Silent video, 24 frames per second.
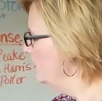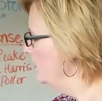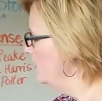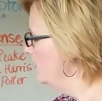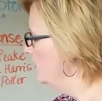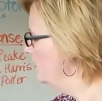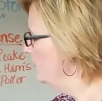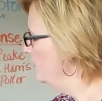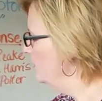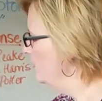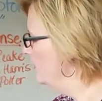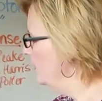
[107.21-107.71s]

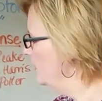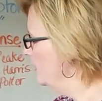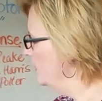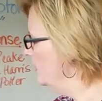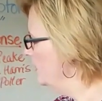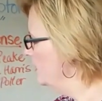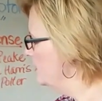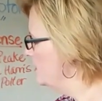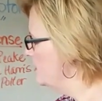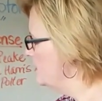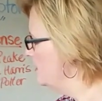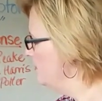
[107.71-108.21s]
who
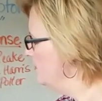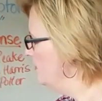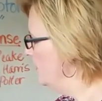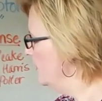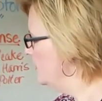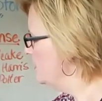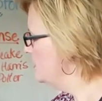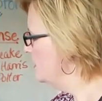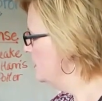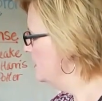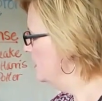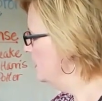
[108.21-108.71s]
is the
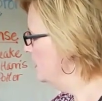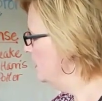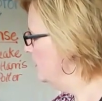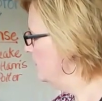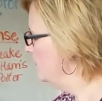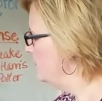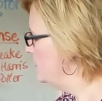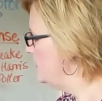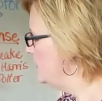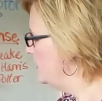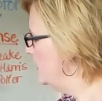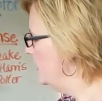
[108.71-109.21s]
president of
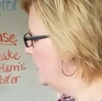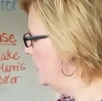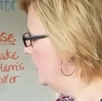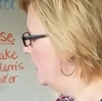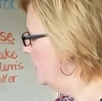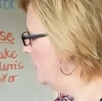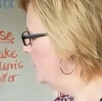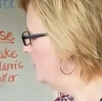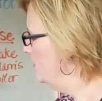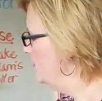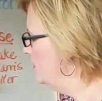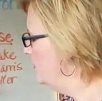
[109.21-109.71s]

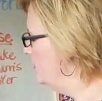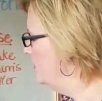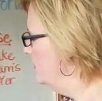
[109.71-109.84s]
CDAP.